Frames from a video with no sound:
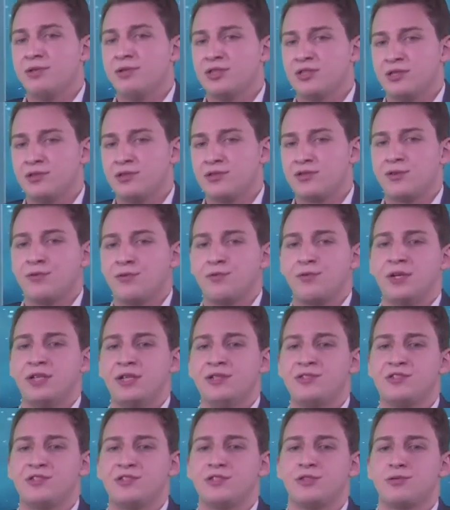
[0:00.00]
So for instance,
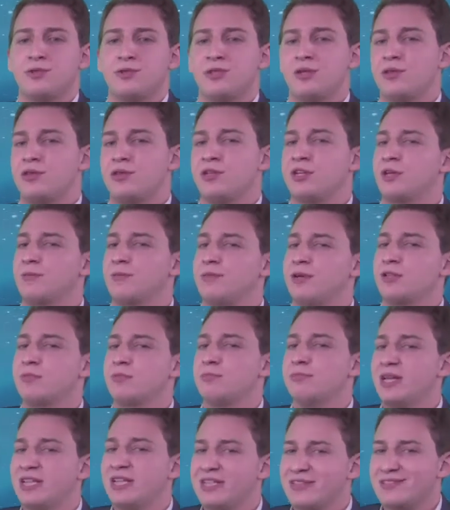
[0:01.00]
when you think about
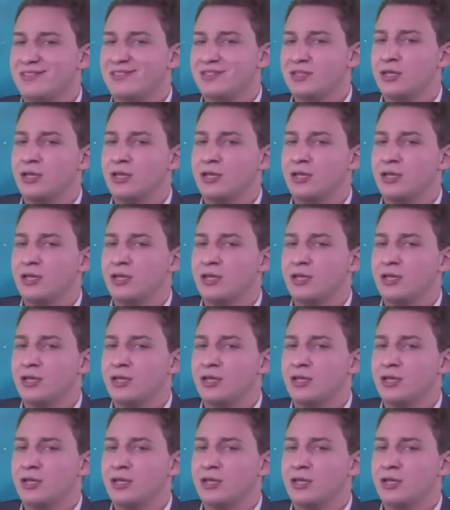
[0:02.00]
medicine,